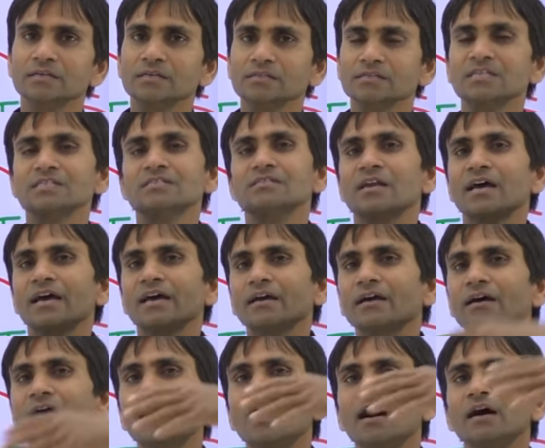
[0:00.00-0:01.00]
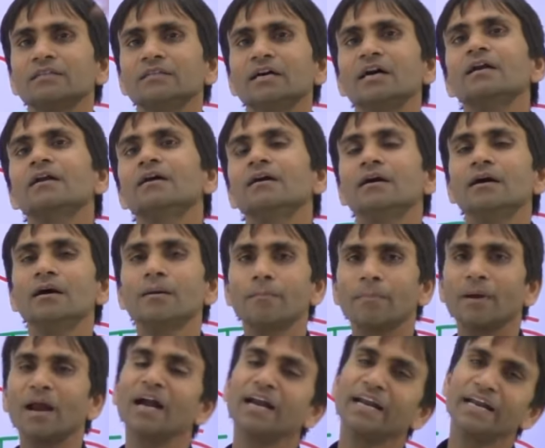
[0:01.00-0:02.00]
just like other
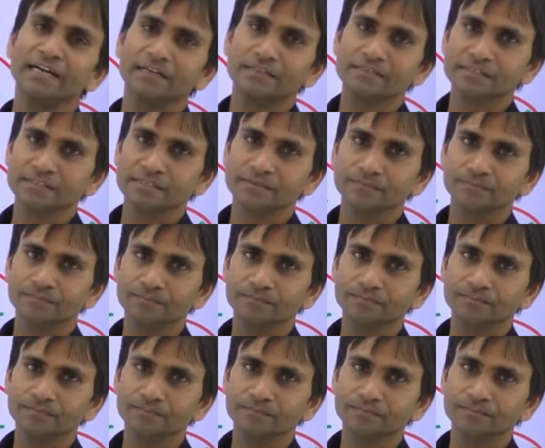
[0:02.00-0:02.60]
planets.